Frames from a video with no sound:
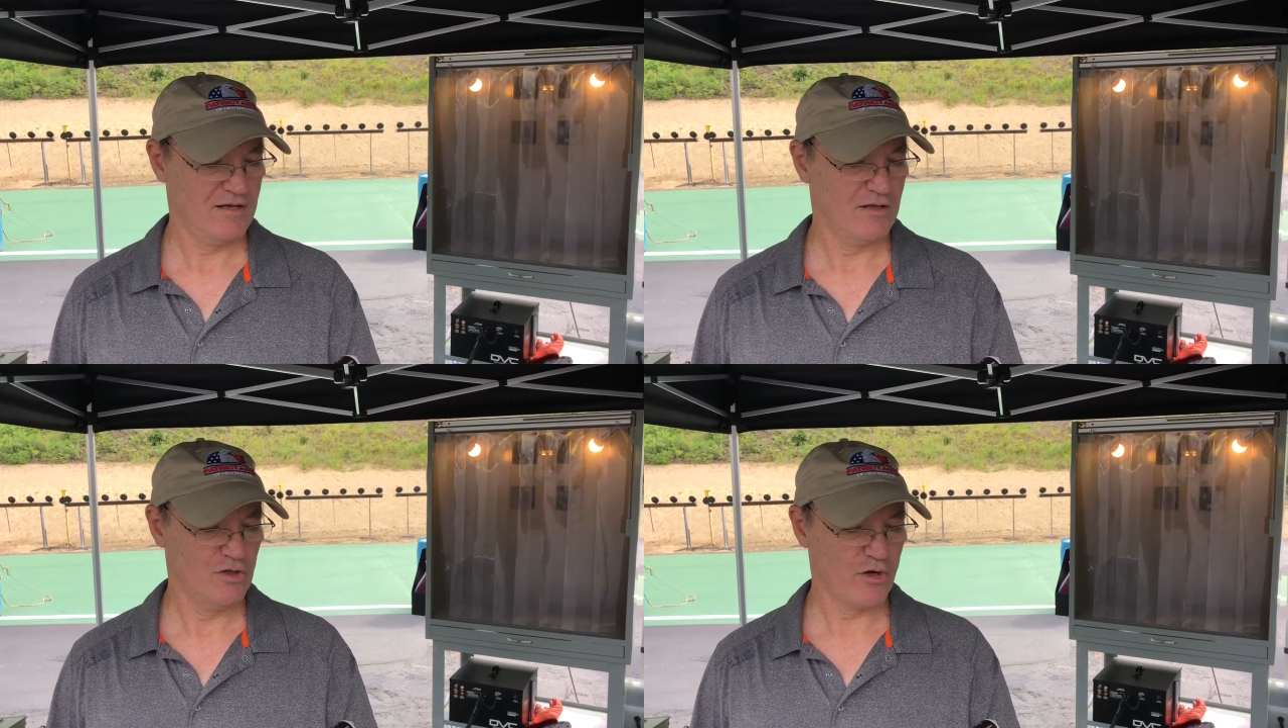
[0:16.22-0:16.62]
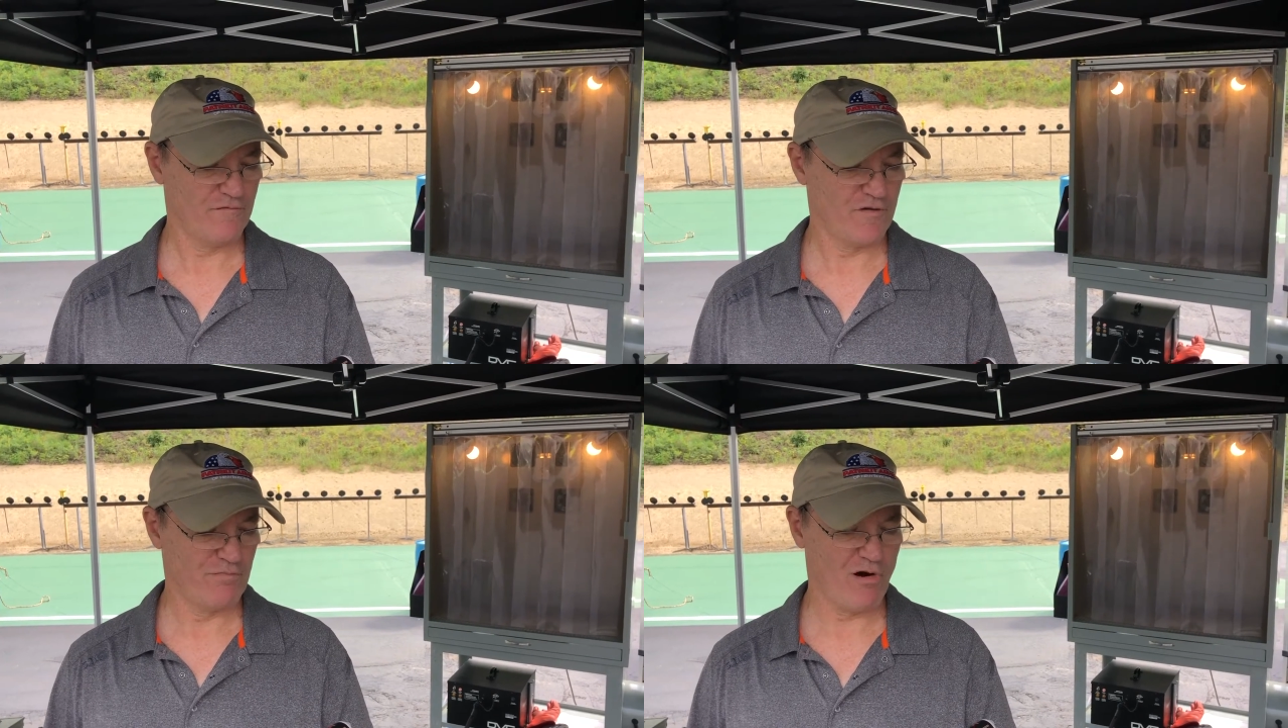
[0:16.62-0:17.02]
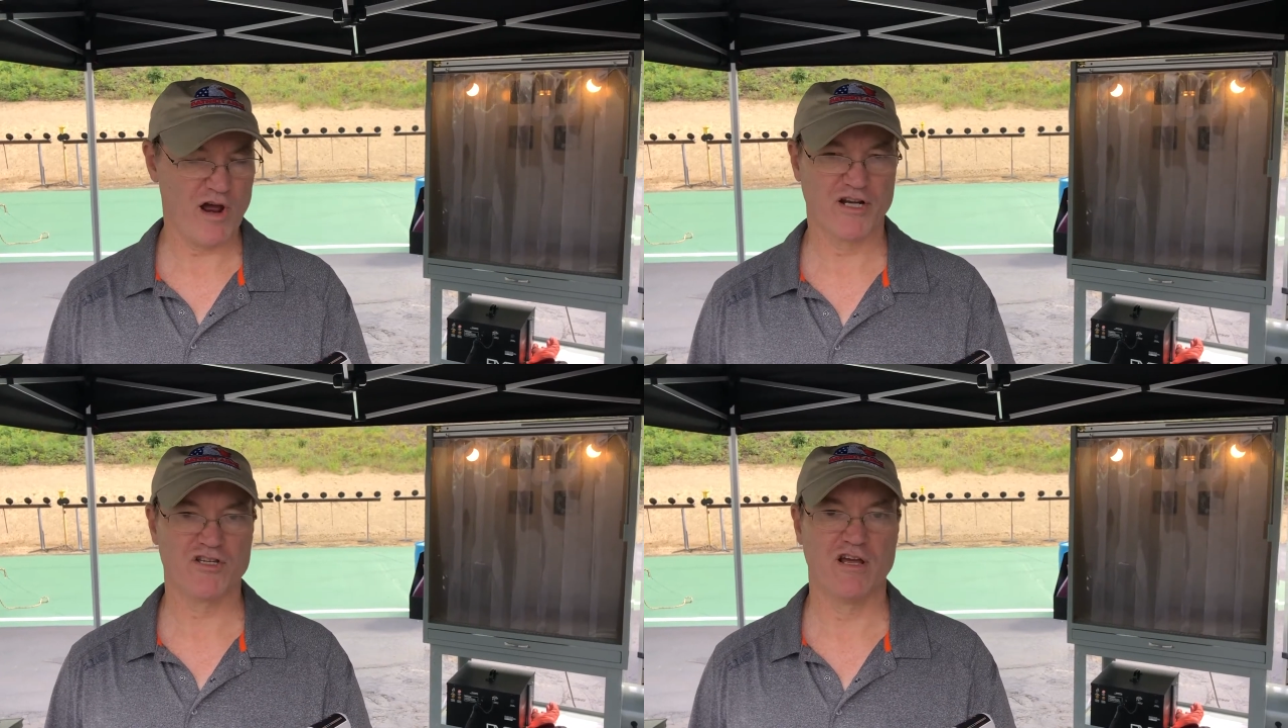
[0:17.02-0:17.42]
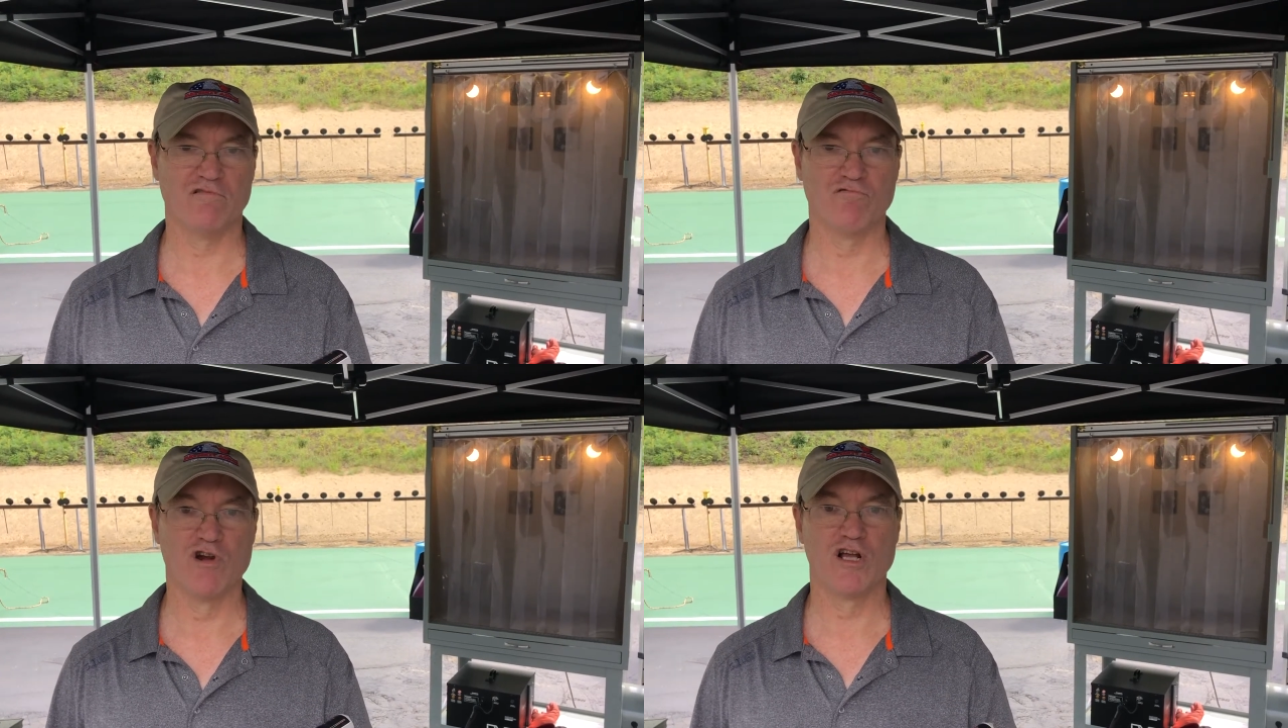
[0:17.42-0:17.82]
looking for products that
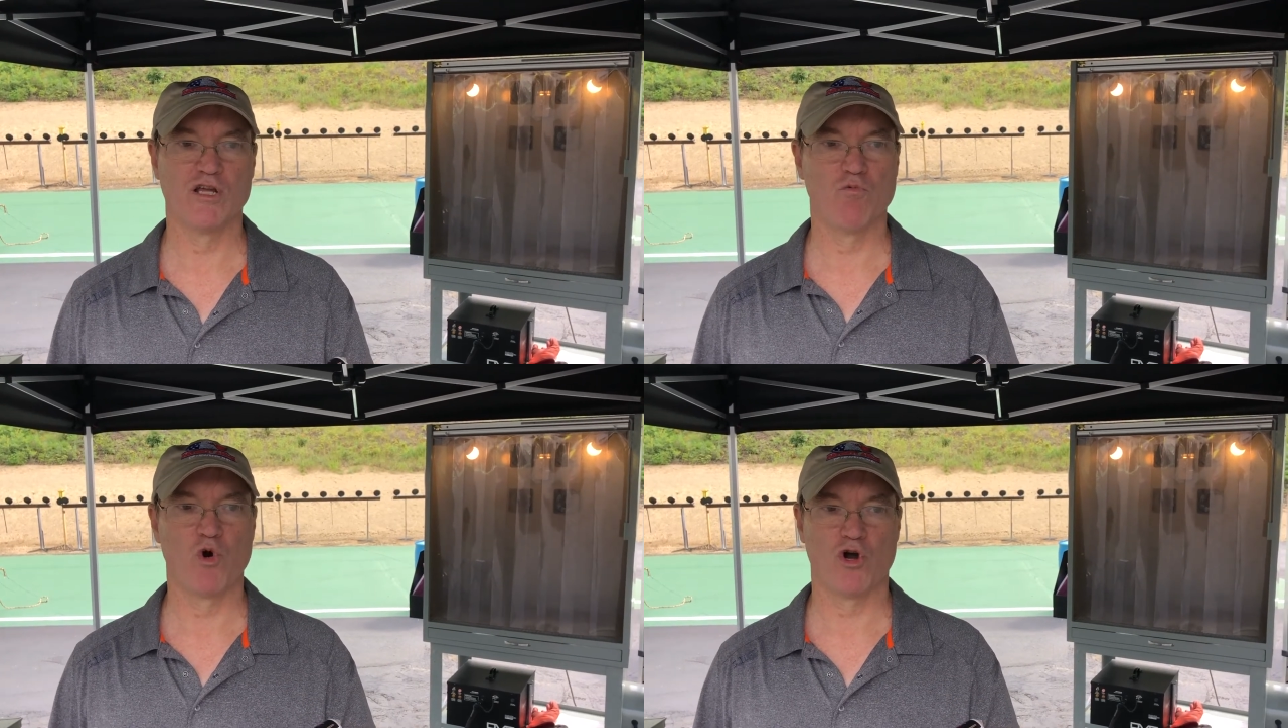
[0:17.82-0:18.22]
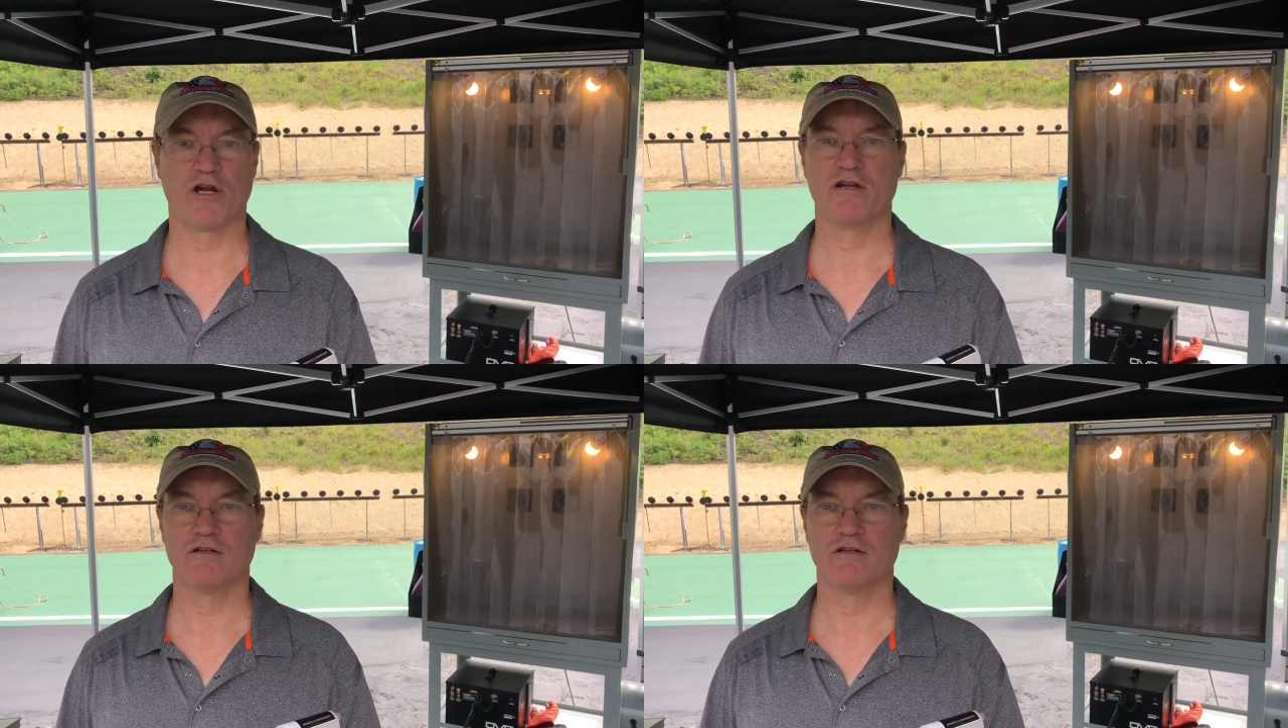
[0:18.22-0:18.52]
really work.